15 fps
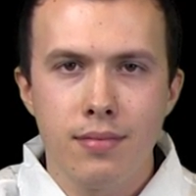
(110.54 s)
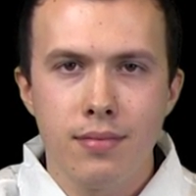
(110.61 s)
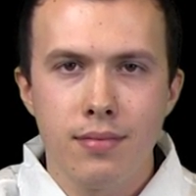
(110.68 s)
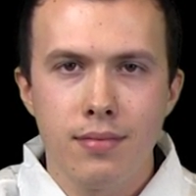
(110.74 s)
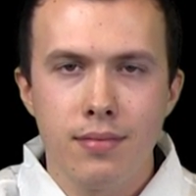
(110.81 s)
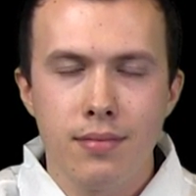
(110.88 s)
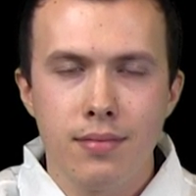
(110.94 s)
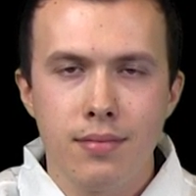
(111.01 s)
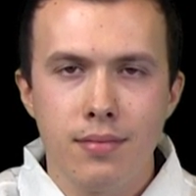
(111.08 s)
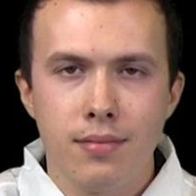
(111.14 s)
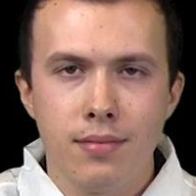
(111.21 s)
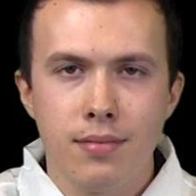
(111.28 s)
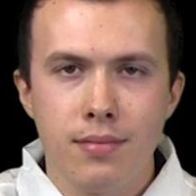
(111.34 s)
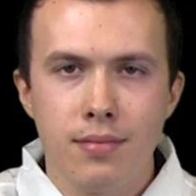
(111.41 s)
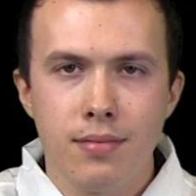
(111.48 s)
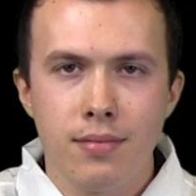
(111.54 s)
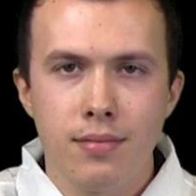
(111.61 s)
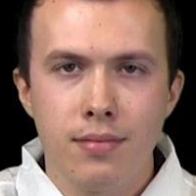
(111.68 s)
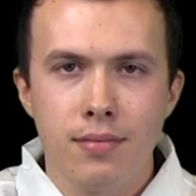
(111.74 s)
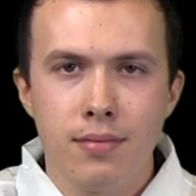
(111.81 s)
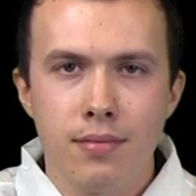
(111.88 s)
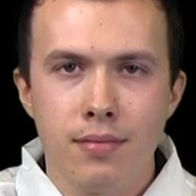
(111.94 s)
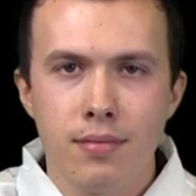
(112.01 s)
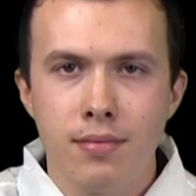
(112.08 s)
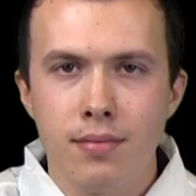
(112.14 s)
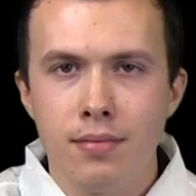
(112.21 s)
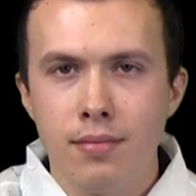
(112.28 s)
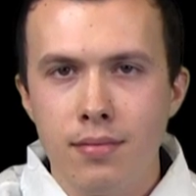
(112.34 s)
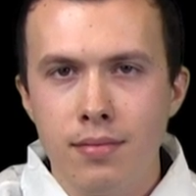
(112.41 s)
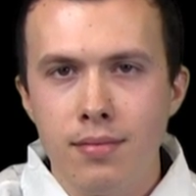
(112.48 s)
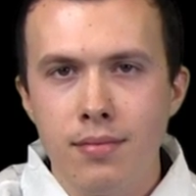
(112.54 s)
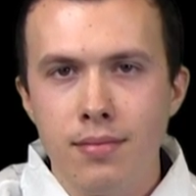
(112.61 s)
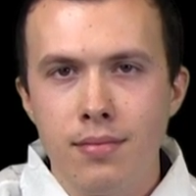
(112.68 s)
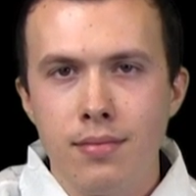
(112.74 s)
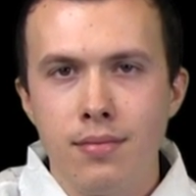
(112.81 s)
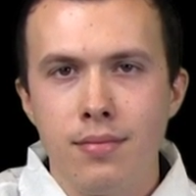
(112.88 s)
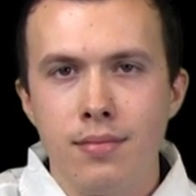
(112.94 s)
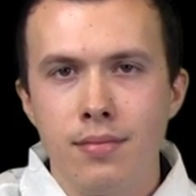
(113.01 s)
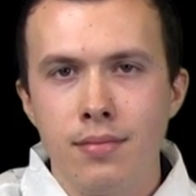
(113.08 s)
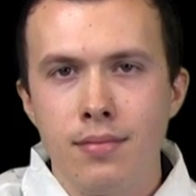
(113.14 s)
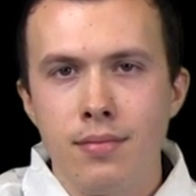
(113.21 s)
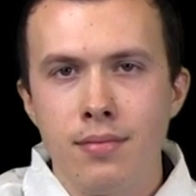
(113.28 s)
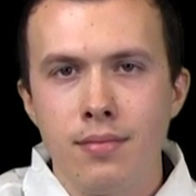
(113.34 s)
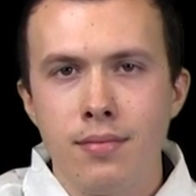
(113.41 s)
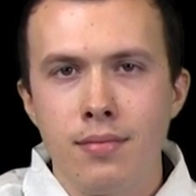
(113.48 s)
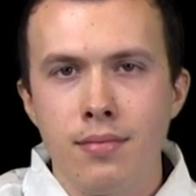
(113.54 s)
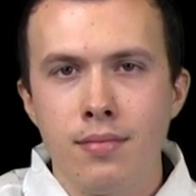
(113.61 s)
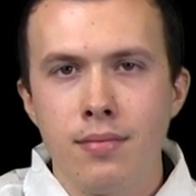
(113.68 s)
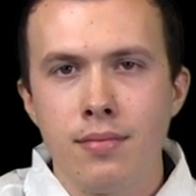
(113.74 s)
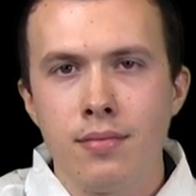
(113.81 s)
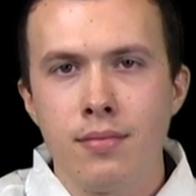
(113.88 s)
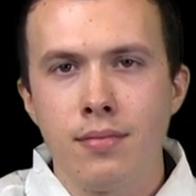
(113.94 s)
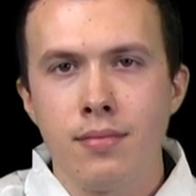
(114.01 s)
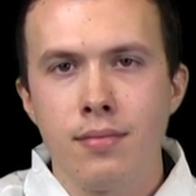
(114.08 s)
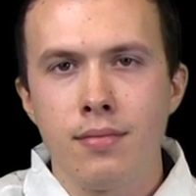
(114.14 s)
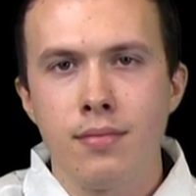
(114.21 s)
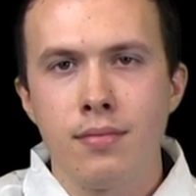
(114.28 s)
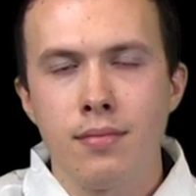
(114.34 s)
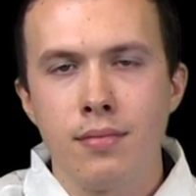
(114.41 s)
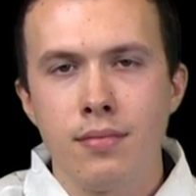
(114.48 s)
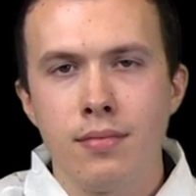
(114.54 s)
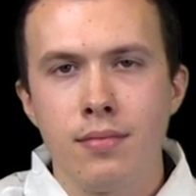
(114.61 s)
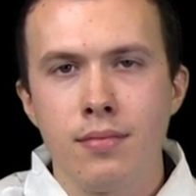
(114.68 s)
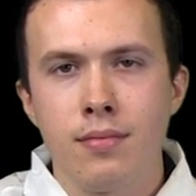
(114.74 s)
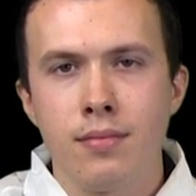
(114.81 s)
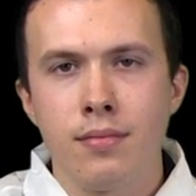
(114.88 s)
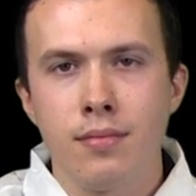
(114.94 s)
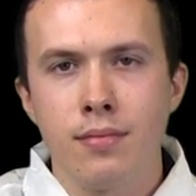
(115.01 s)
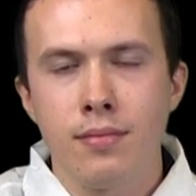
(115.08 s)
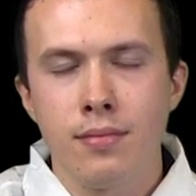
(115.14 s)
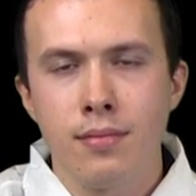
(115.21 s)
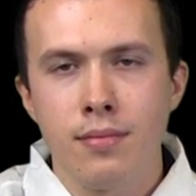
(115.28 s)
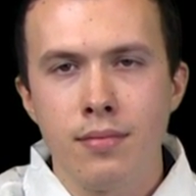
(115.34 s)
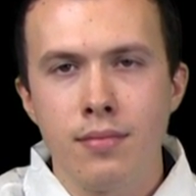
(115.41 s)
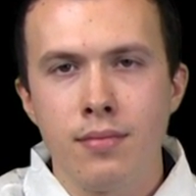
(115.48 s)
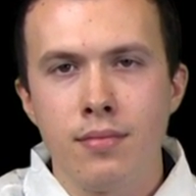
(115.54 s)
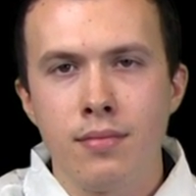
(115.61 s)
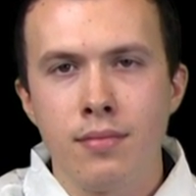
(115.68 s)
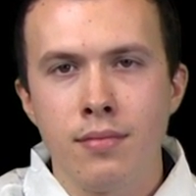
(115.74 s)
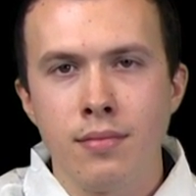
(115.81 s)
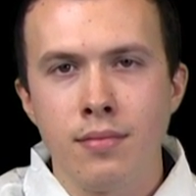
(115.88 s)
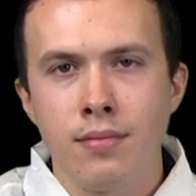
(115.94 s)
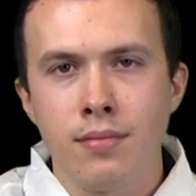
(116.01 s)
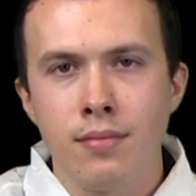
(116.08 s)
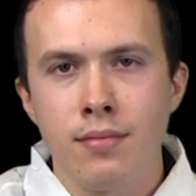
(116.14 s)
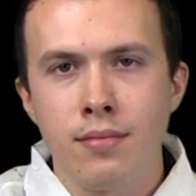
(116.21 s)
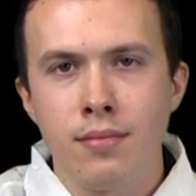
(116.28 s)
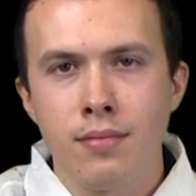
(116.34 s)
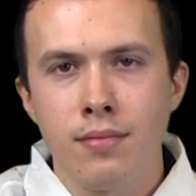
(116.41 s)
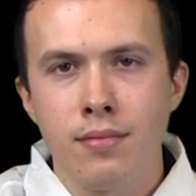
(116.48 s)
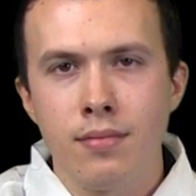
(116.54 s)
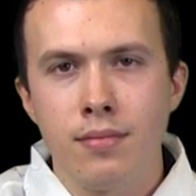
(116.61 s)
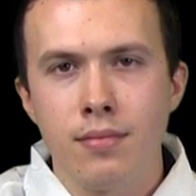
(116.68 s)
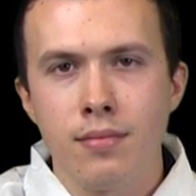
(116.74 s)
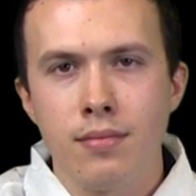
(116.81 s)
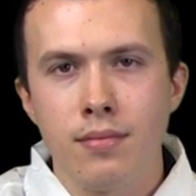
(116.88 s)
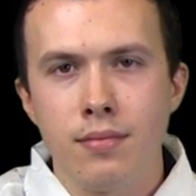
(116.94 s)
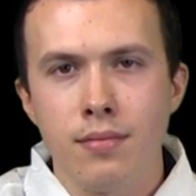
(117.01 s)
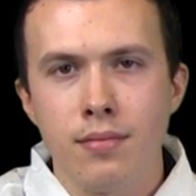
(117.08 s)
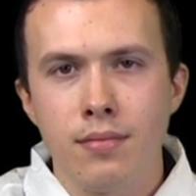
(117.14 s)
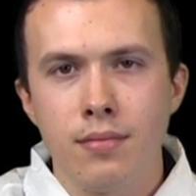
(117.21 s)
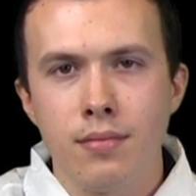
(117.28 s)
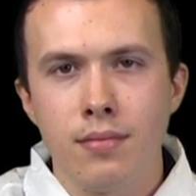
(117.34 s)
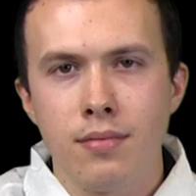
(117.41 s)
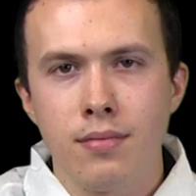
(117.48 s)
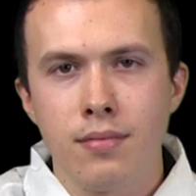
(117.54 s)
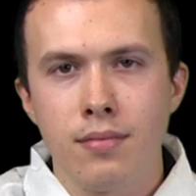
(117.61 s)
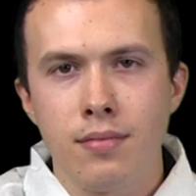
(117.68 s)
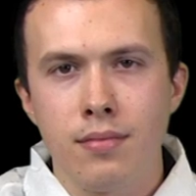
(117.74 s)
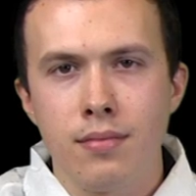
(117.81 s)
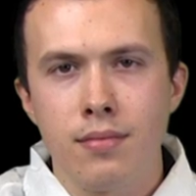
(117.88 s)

The person shown says nothing.